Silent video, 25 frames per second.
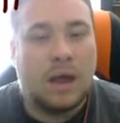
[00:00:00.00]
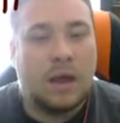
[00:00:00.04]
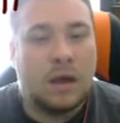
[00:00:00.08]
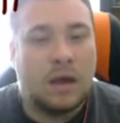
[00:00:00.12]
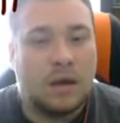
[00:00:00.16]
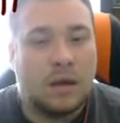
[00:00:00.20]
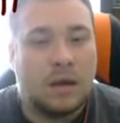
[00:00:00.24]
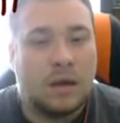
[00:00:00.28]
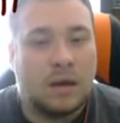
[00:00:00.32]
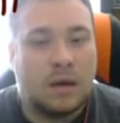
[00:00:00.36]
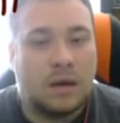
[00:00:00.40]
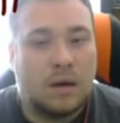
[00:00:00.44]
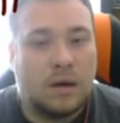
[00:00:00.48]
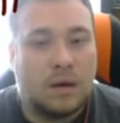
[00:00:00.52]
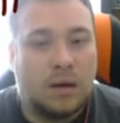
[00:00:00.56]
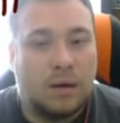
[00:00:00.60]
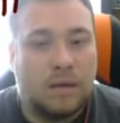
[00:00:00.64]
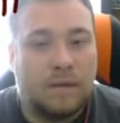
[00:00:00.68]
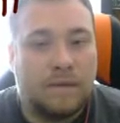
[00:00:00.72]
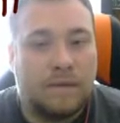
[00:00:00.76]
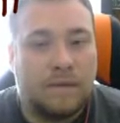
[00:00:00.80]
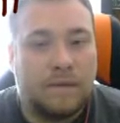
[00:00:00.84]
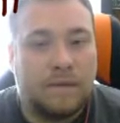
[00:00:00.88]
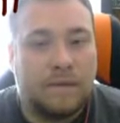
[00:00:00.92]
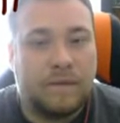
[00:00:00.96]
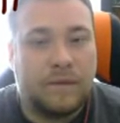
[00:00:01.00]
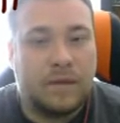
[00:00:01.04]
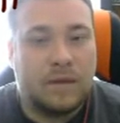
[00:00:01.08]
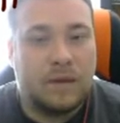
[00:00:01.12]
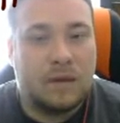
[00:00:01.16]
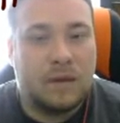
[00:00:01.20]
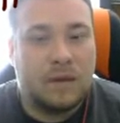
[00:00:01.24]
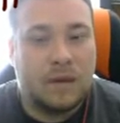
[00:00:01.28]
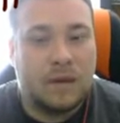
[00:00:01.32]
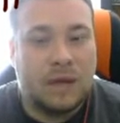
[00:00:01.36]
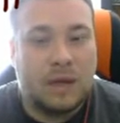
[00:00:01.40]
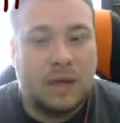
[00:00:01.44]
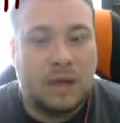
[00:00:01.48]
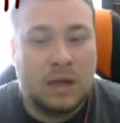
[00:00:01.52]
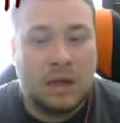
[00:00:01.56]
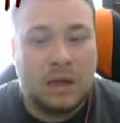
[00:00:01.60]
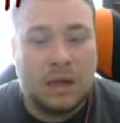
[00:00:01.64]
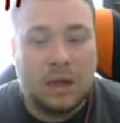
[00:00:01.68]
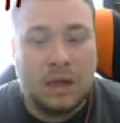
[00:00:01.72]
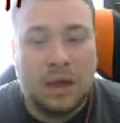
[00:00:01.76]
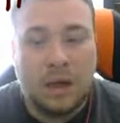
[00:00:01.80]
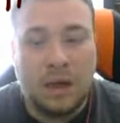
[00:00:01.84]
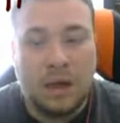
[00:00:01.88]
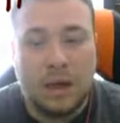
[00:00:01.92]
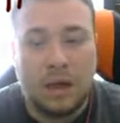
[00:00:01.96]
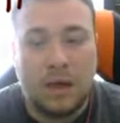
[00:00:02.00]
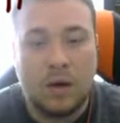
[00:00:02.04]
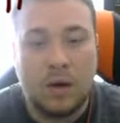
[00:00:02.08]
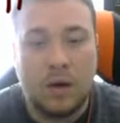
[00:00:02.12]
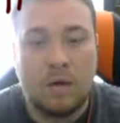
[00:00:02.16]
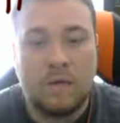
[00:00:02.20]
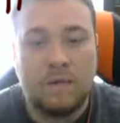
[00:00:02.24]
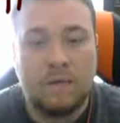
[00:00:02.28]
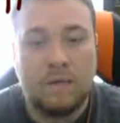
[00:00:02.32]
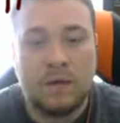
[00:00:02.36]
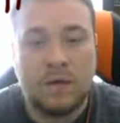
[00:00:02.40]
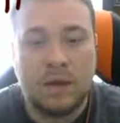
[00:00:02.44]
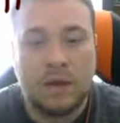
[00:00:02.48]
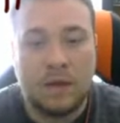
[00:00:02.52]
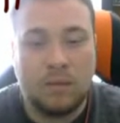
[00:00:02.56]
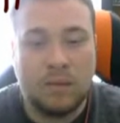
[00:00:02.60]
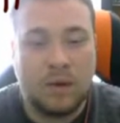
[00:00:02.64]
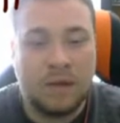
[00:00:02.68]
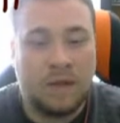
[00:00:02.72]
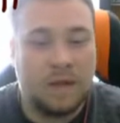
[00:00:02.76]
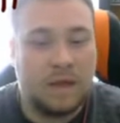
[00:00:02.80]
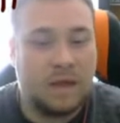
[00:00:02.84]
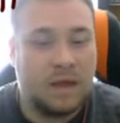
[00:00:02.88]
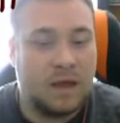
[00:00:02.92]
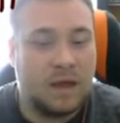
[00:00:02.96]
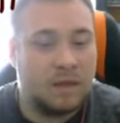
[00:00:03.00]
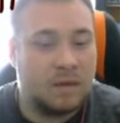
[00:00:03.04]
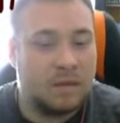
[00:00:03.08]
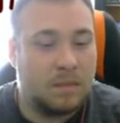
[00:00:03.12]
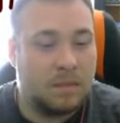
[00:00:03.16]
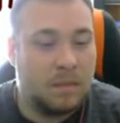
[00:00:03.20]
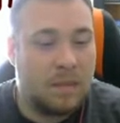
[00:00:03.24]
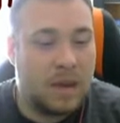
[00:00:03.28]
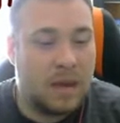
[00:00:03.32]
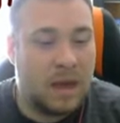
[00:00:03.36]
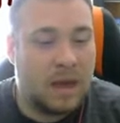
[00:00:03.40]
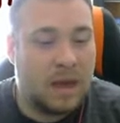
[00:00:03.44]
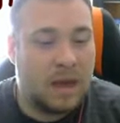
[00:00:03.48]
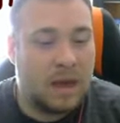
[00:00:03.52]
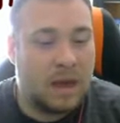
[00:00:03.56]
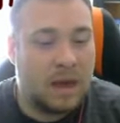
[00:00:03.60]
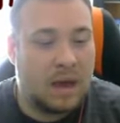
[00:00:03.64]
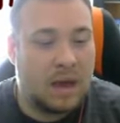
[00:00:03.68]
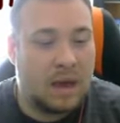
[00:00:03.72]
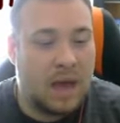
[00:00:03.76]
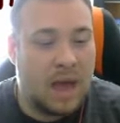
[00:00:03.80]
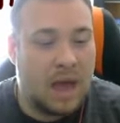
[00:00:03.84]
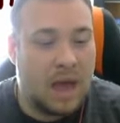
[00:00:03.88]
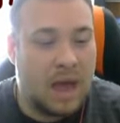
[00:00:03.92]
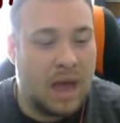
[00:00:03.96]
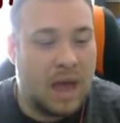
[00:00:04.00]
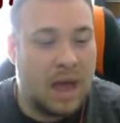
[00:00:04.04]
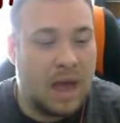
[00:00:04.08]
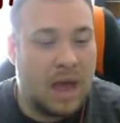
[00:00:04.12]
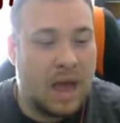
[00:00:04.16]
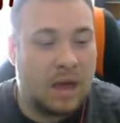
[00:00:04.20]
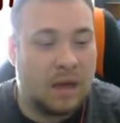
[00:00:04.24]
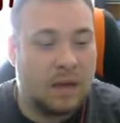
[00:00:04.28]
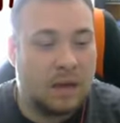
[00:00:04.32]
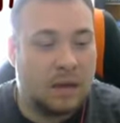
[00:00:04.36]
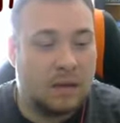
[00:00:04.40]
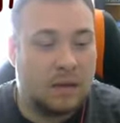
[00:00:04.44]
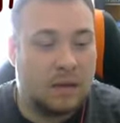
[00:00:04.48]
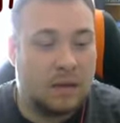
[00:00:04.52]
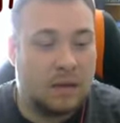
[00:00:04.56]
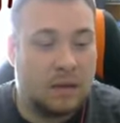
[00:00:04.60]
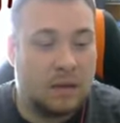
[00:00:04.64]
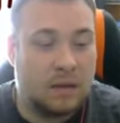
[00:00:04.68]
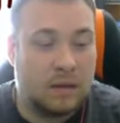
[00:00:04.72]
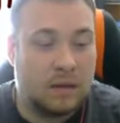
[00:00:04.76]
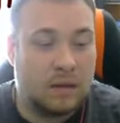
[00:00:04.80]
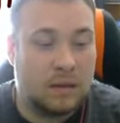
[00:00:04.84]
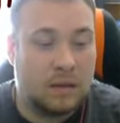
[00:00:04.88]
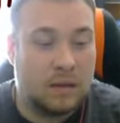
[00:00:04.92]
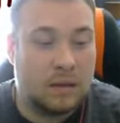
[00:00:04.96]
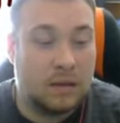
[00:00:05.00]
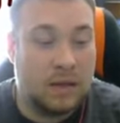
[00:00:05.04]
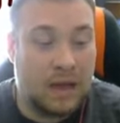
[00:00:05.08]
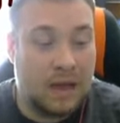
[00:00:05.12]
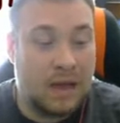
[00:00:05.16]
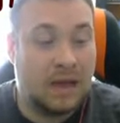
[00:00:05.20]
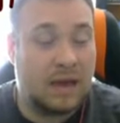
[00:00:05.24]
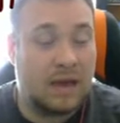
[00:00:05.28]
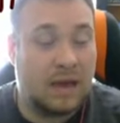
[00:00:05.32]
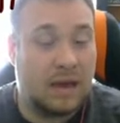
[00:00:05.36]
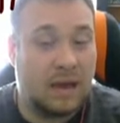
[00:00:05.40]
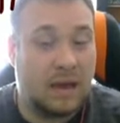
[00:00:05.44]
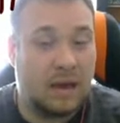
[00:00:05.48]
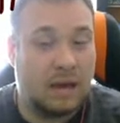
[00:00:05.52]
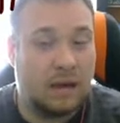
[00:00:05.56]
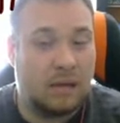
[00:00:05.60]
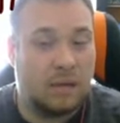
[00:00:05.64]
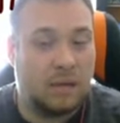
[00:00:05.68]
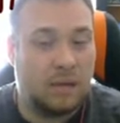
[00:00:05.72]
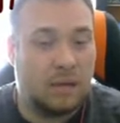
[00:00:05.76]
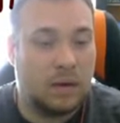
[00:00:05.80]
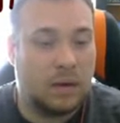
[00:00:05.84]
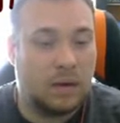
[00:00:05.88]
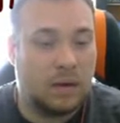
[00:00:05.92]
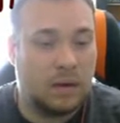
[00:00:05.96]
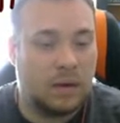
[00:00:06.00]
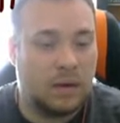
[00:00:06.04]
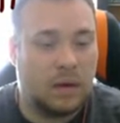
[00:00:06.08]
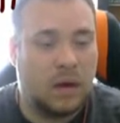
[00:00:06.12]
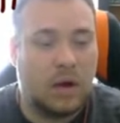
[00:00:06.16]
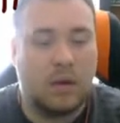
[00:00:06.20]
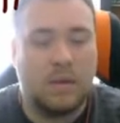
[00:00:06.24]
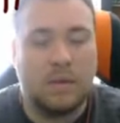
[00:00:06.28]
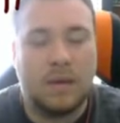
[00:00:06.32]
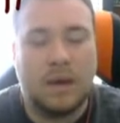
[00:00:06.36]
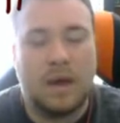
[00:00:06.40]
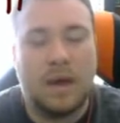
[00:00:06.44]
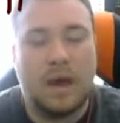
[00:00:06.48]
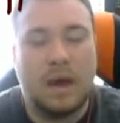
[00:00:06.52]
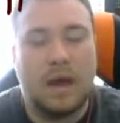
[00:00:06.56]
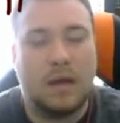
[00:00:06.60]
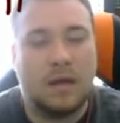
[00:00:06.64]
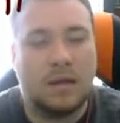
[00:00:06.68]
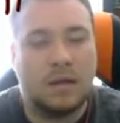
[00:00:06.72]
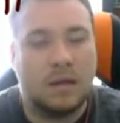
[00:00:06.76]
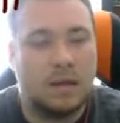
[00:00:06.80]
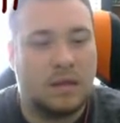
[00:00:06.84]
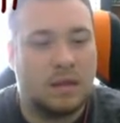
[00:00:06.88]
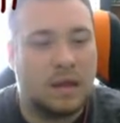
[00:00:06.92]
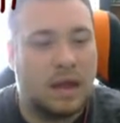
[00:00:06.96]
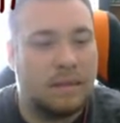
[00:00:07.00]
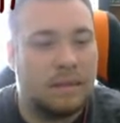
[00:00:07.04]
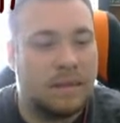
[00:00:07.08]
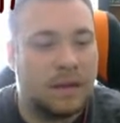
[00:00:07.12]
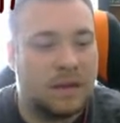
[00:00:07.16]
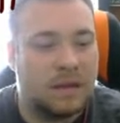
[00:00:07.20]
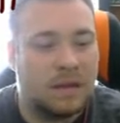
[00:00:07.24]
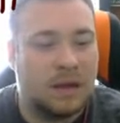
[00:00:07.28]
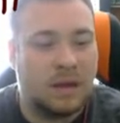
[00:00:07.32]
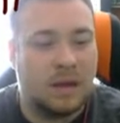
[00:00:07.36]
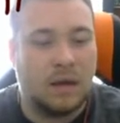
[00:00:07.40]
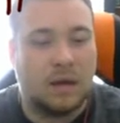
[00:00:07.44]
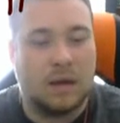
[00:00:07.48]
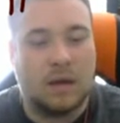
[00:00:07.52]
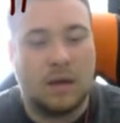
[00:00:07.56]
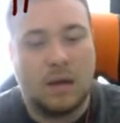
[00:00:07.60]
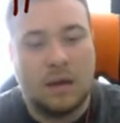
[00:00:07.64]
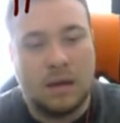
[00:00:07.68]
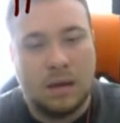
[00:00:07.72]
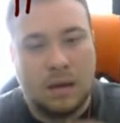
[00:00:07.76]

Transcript: And hopefully, hopefully with this, Maya and Dega... Oh my god, stop missing.